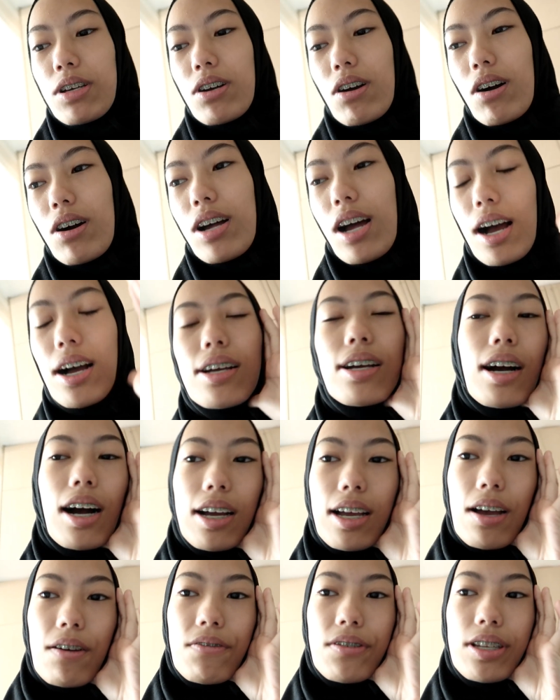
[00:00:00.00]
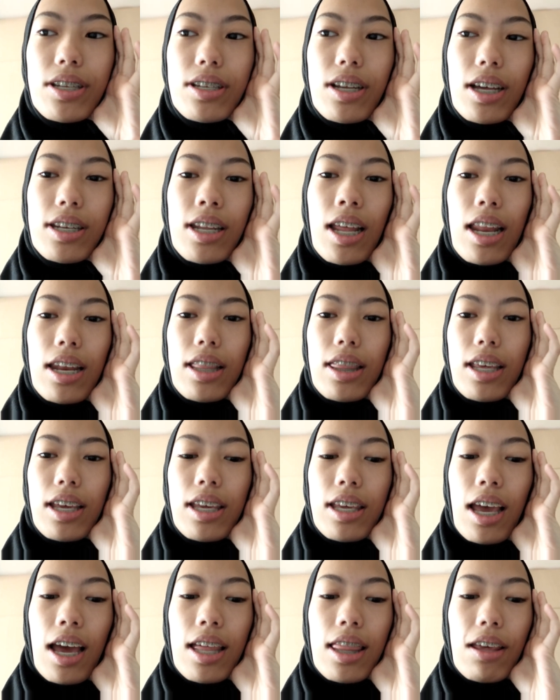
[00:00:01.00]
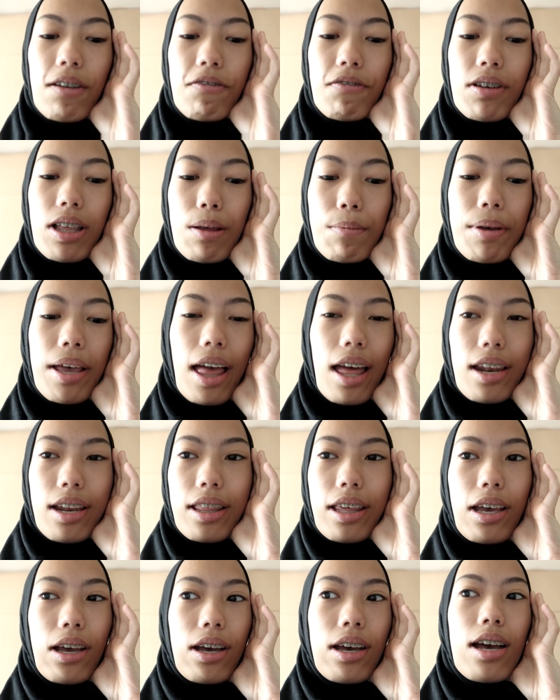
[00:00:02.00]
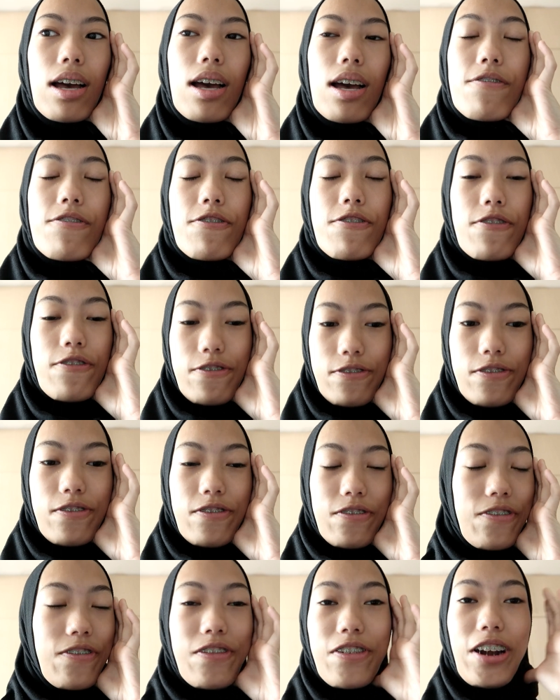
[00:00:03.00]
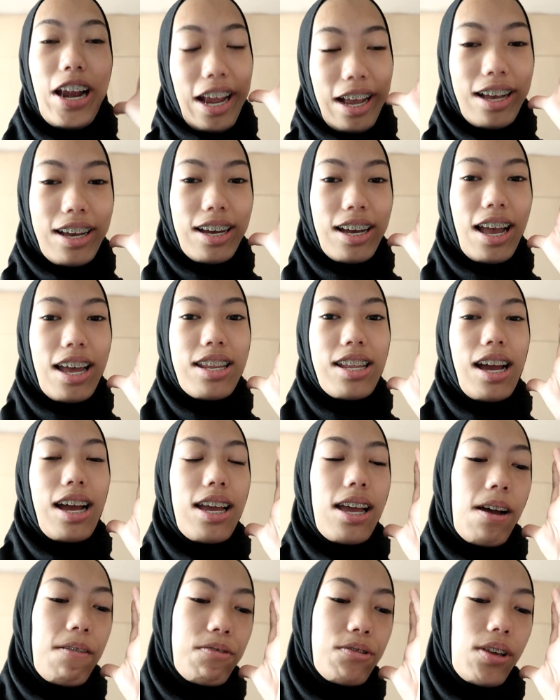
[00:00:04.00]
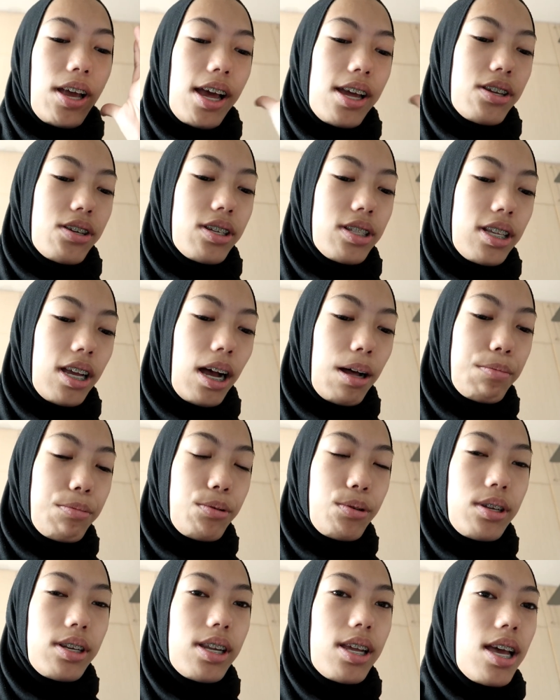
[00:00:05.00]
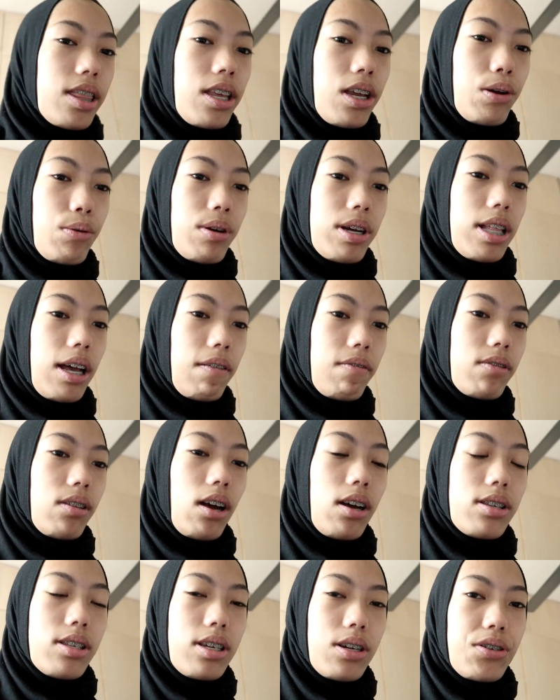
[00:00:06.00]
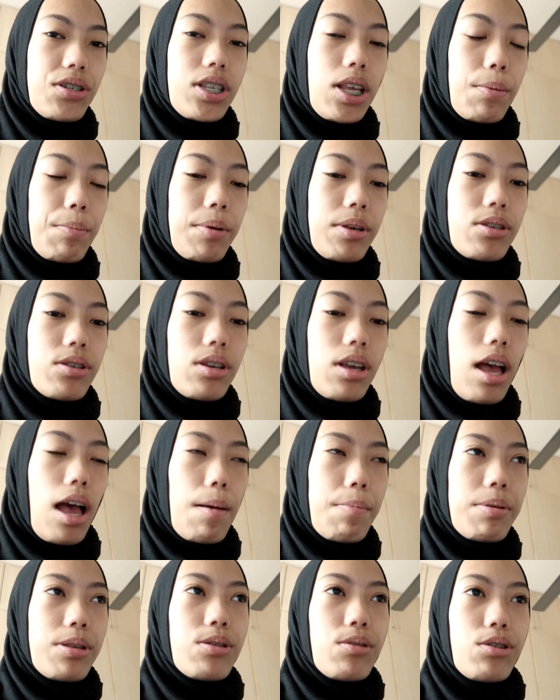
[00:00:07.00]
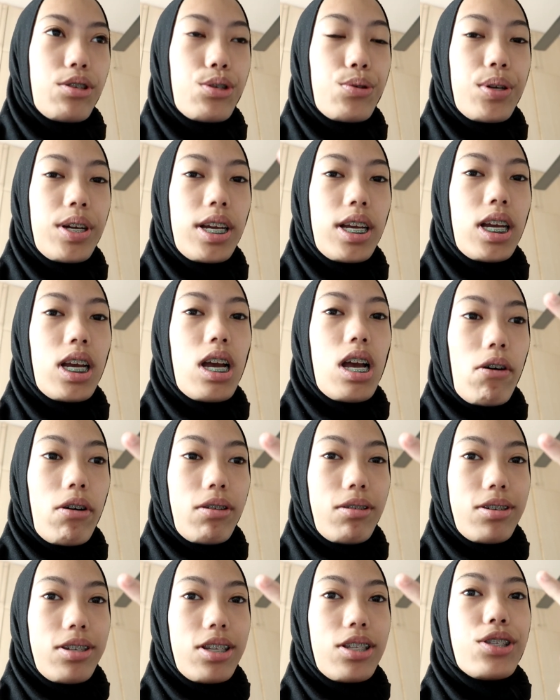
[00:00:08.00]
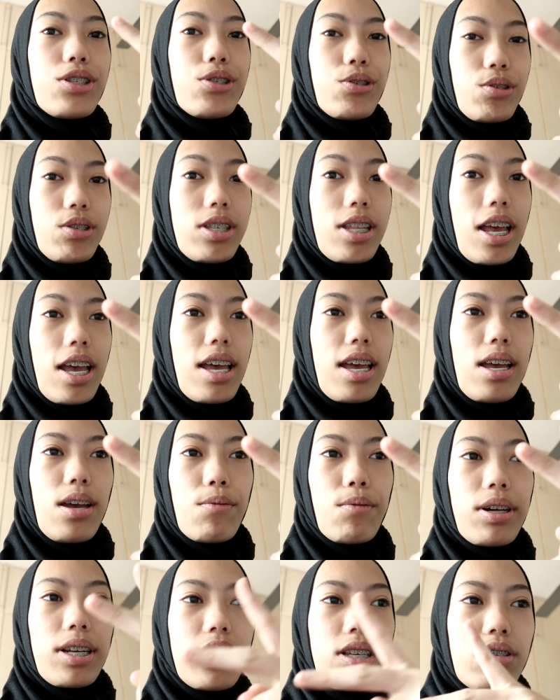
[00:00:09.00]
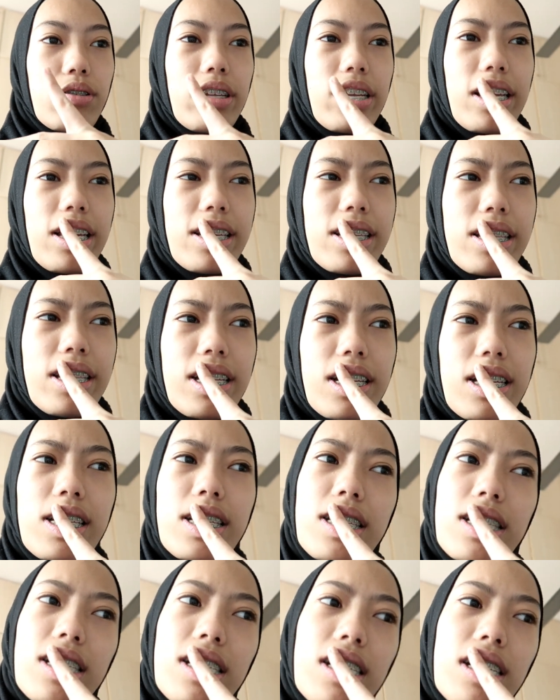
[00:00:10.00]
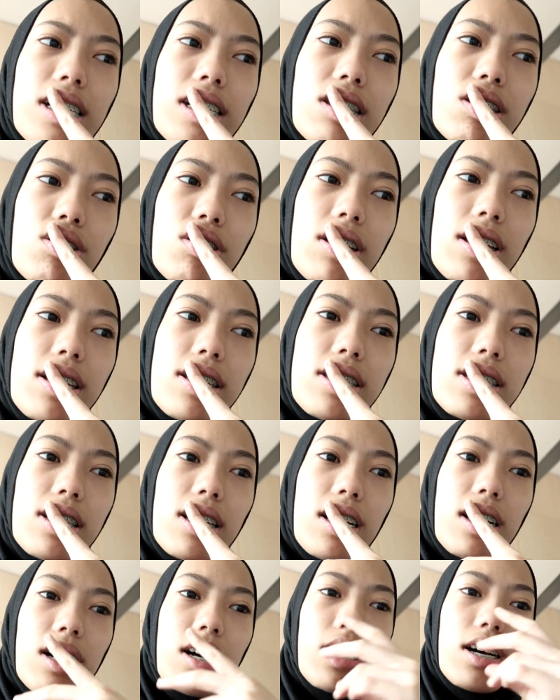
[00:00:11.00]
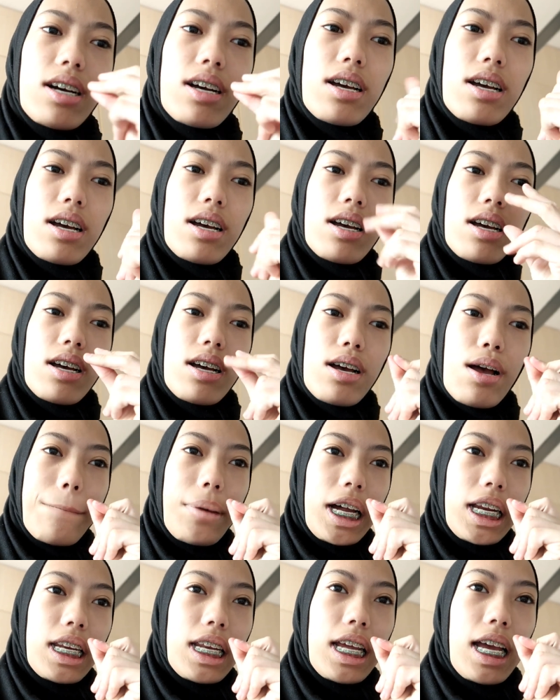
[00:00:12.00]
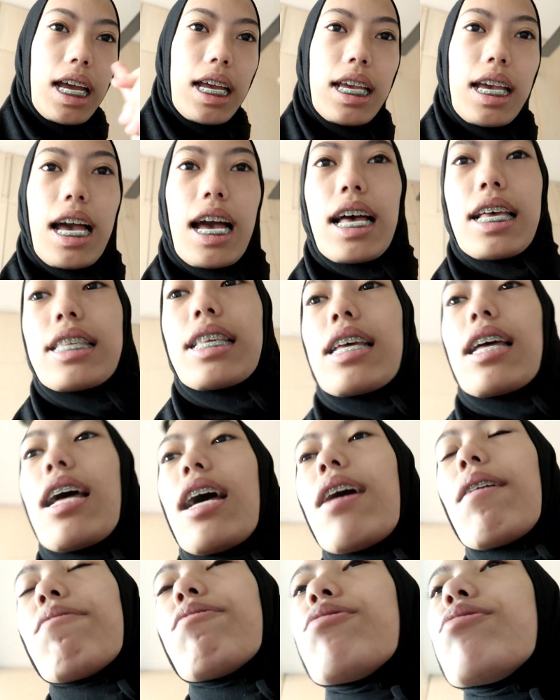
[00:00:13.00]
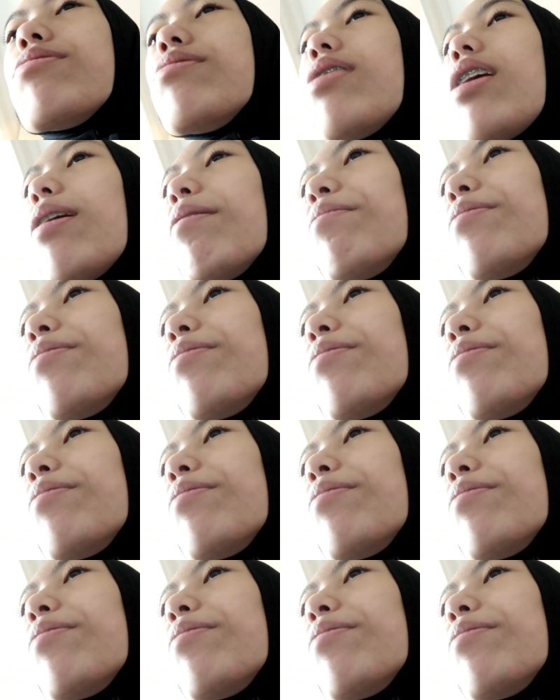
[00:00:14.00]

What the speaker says: Oh my god, I haven't done anything yet, like filming, editing, freak. And I have to actually upload the Real Life Talk series episode 3 on Tuesday. What is it? Is this today's the Monday, I guess, and I have to